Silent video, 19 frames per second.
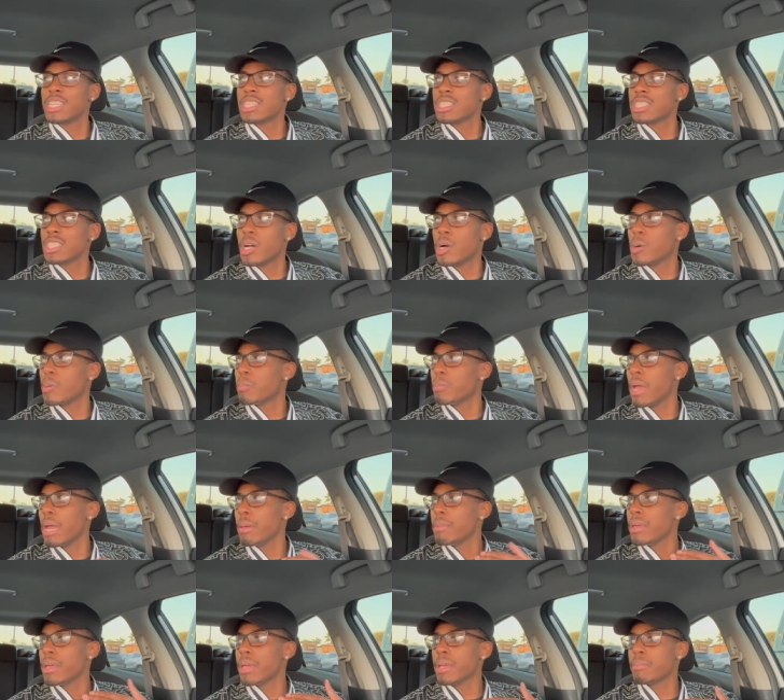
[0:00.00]
So
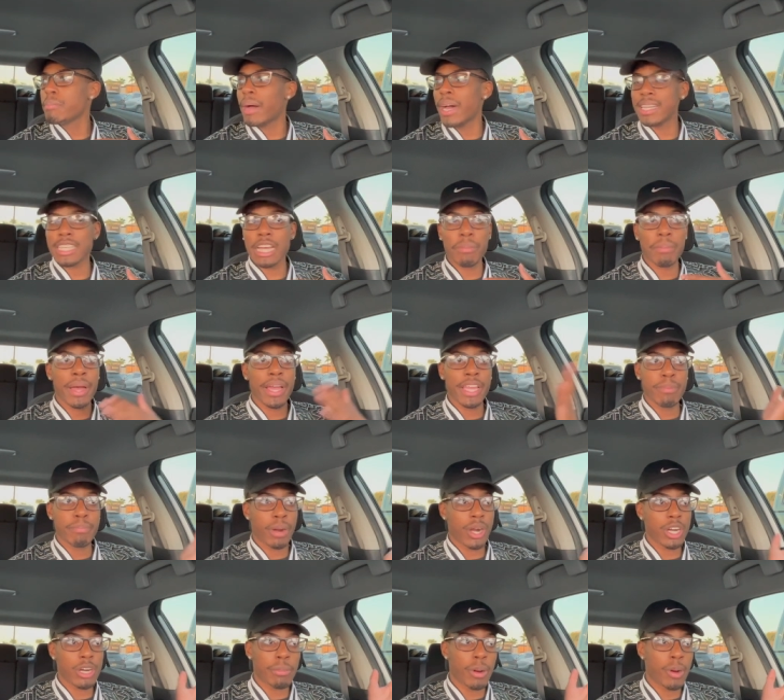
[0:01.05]
maybe by the time I eat
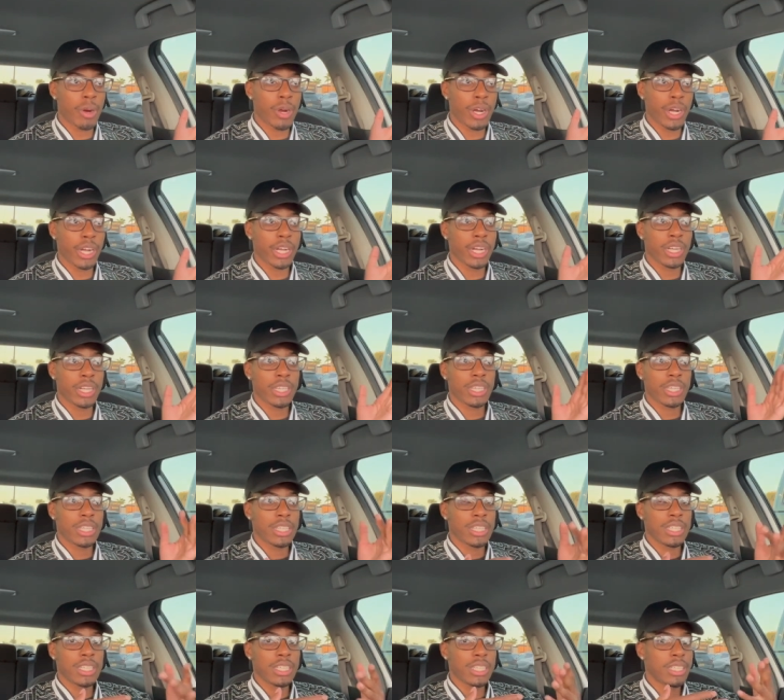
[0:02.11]
Burger Barn,
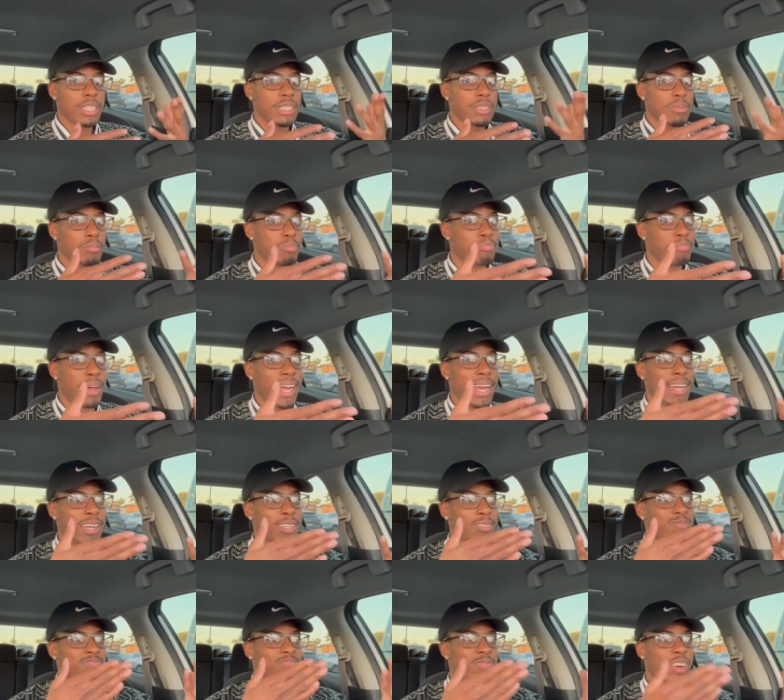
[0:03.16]
my
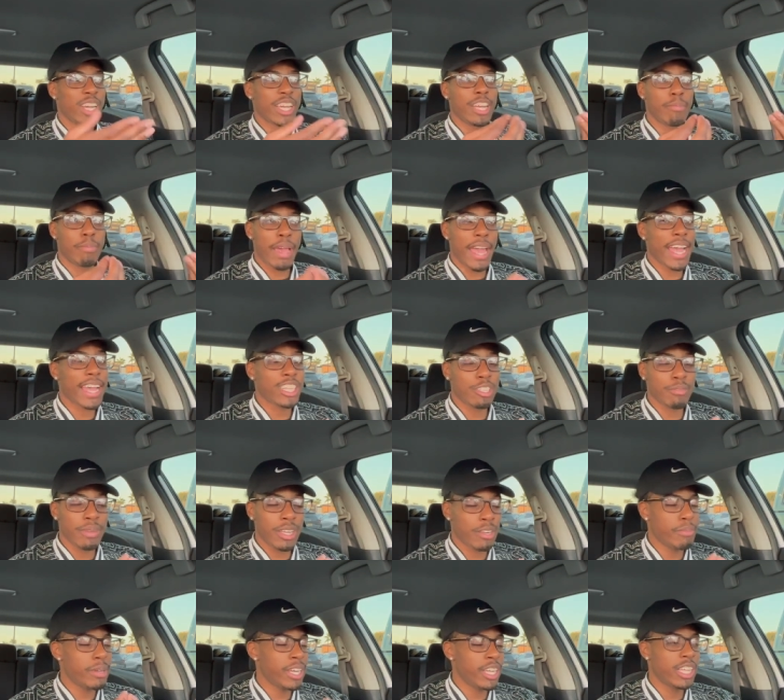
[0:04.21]
fucking package has
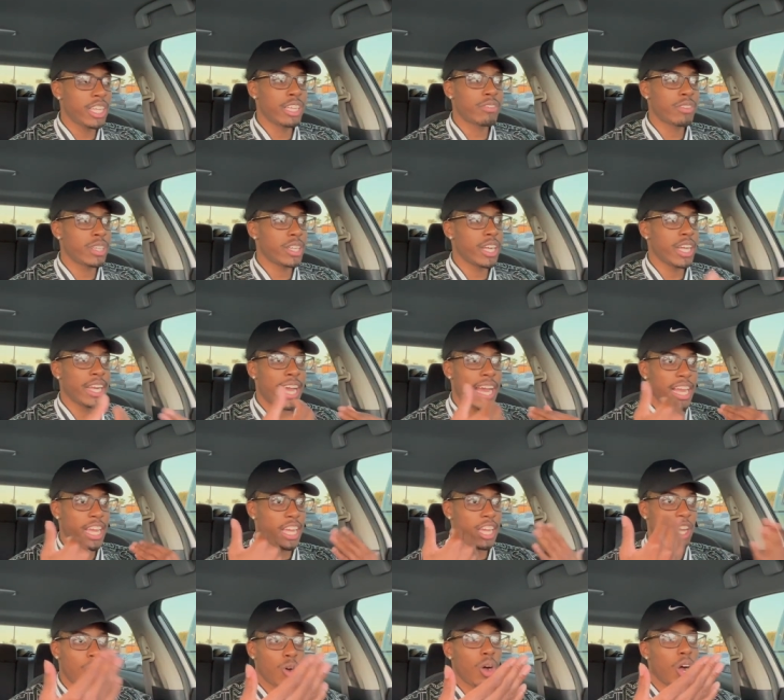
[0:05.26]
been, been delivered and I can
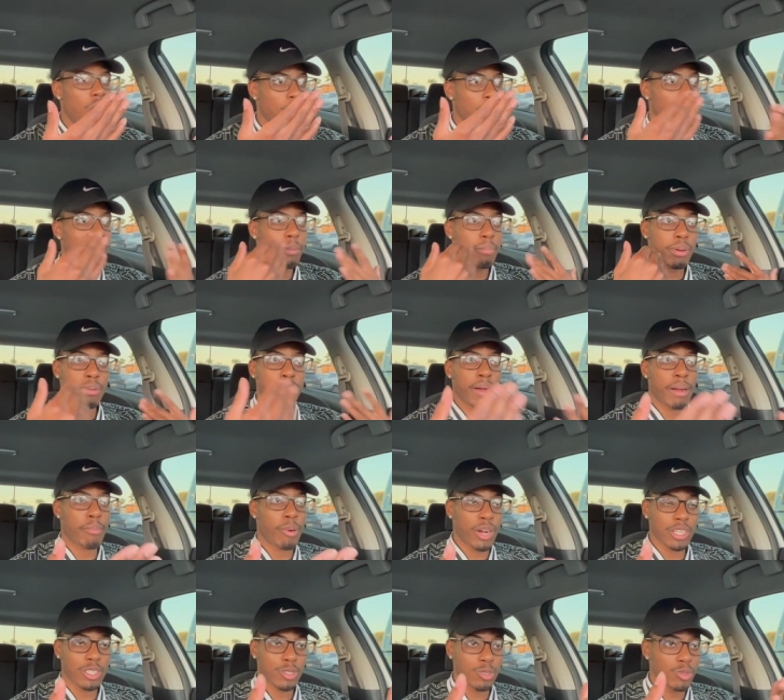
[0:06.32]
go home and put my
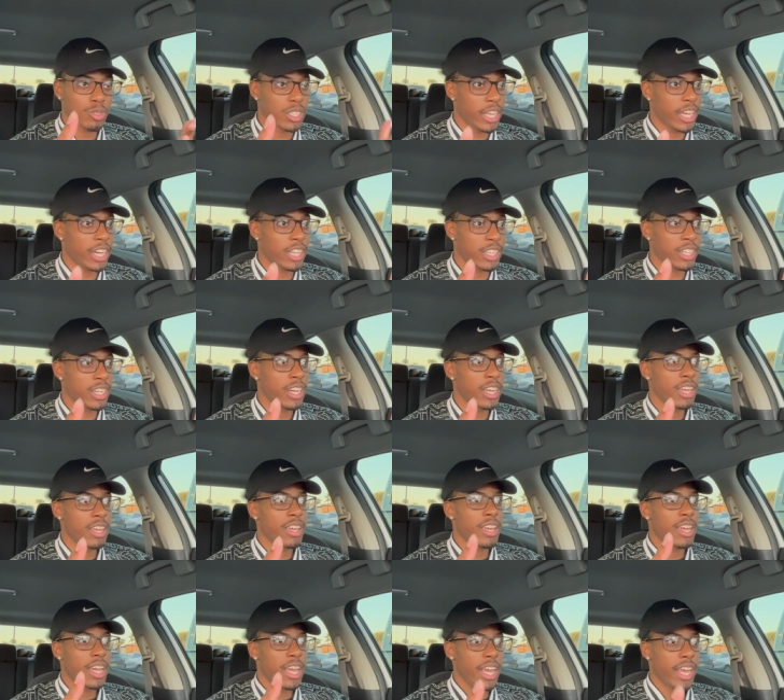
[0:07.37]
bar stools together
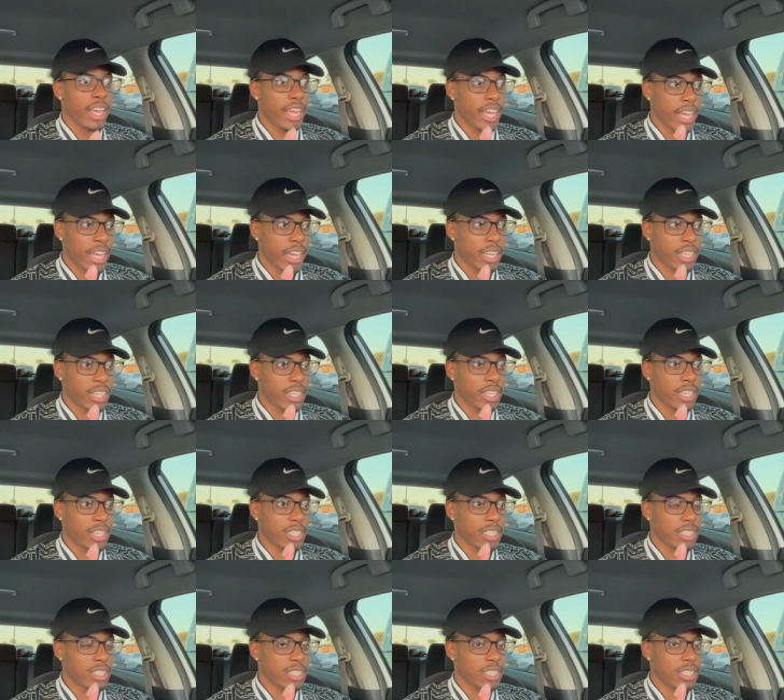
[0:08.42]
and
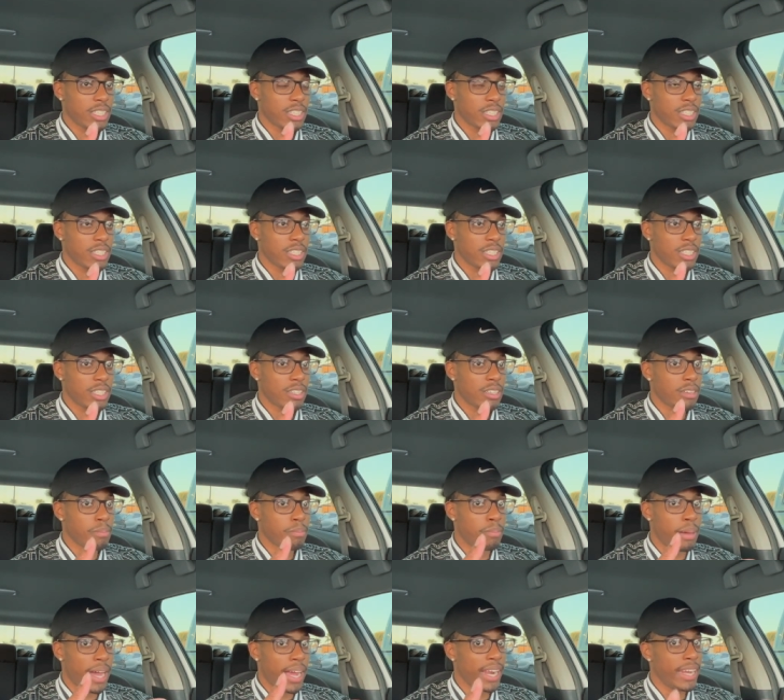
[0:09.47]

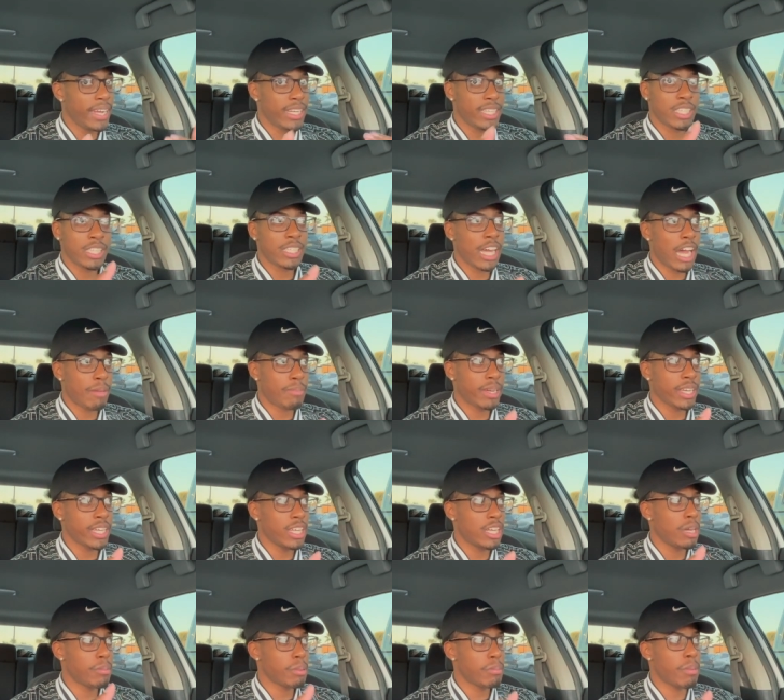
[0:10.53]
by the time I get
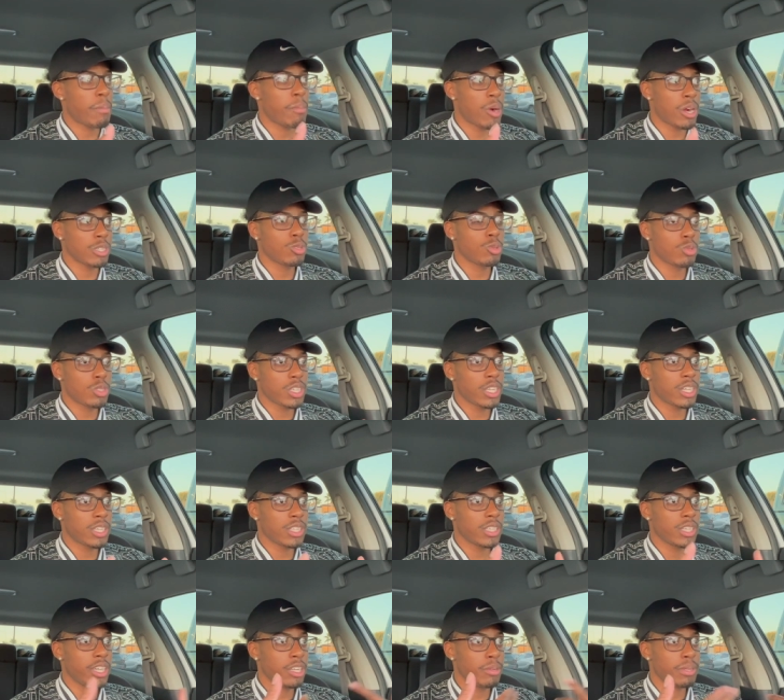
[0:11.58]
done putting my bar stools
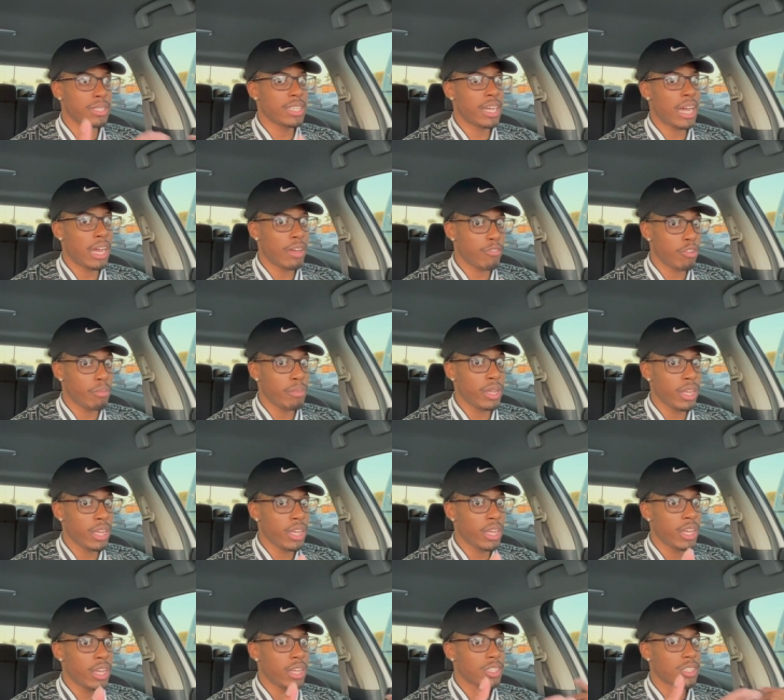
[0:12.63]
together, it'll be time for me
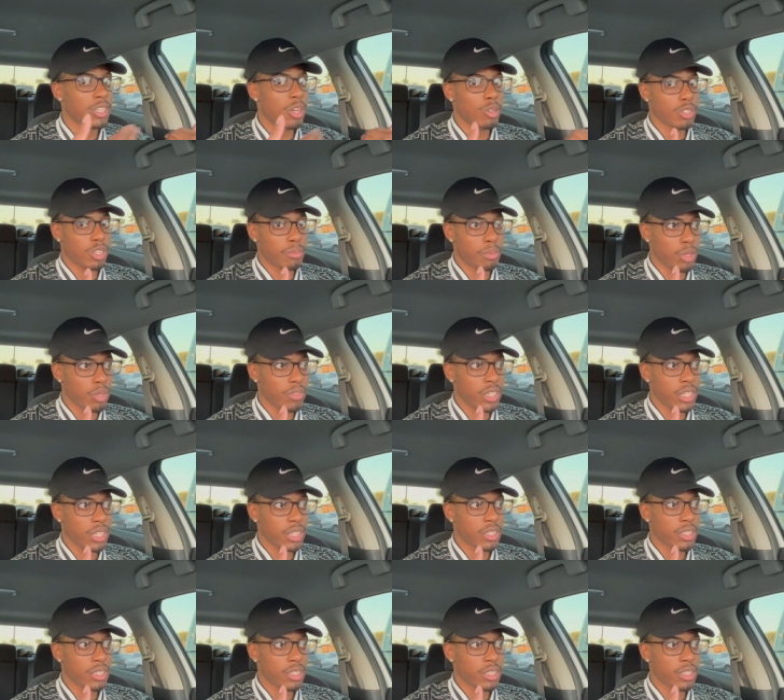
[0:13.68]
to go to the movie.